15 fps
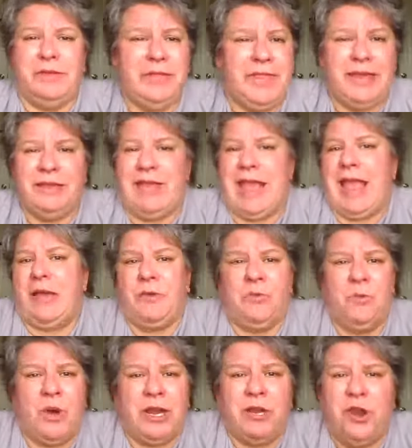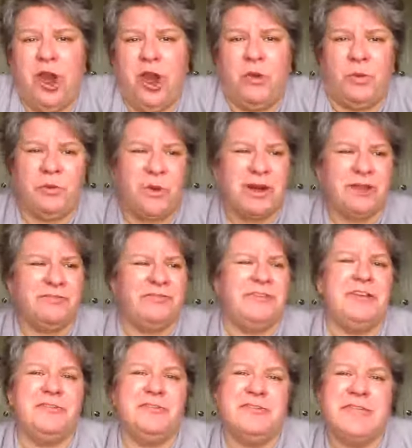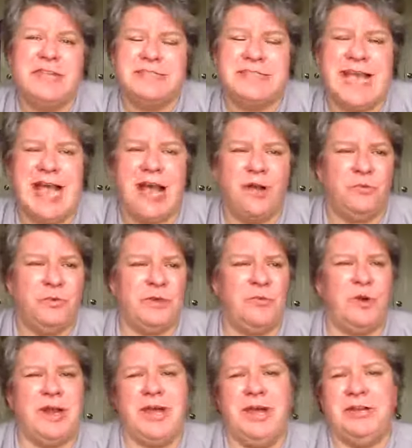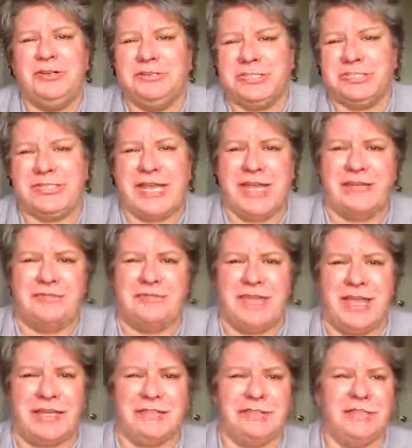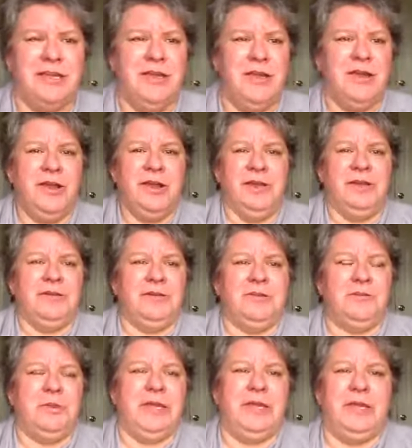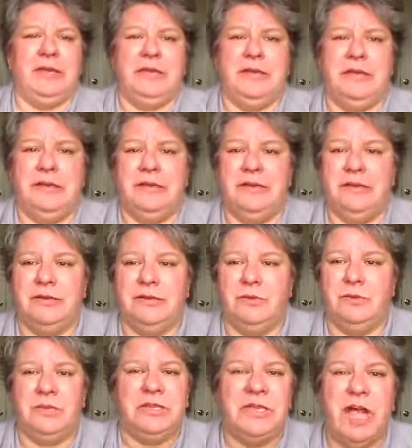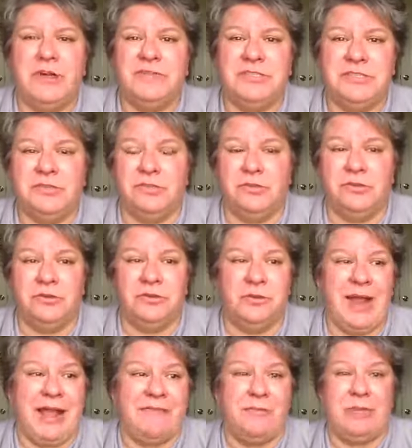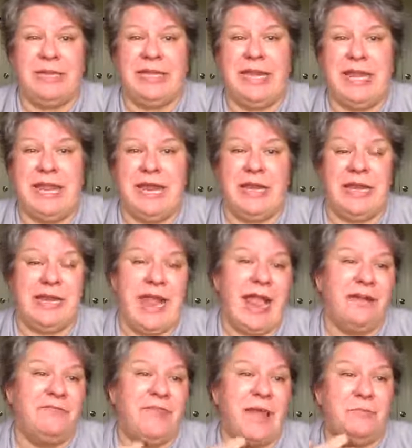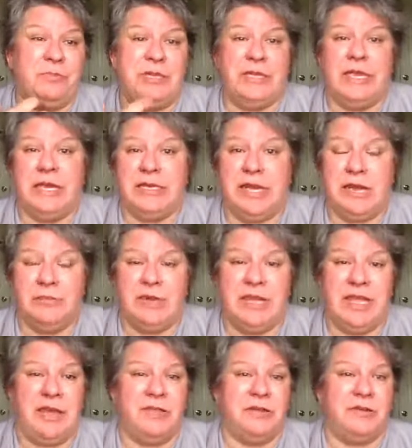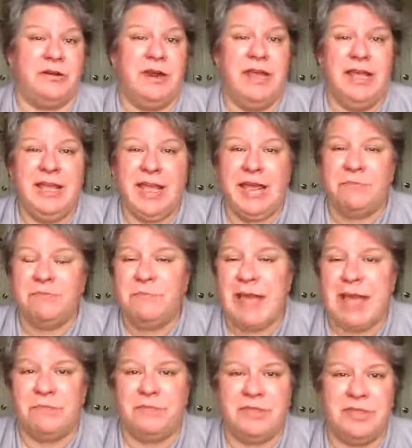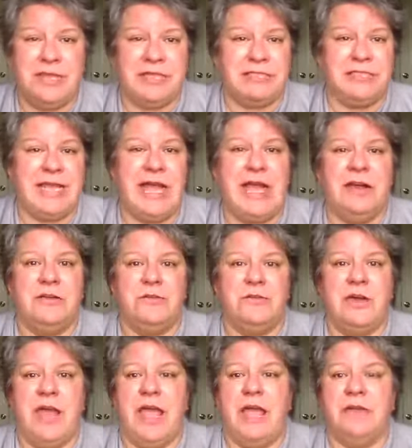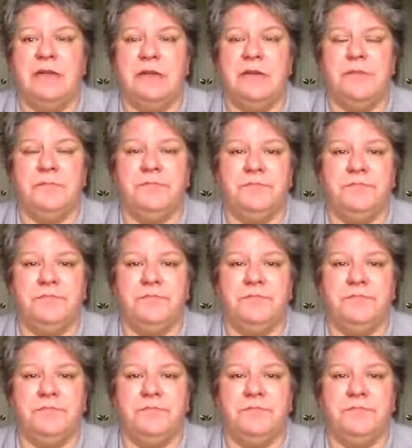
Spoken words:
we want to know. We want to figure things out. We want to understand things. We would love to have a plan and have that plan come together and map things out. And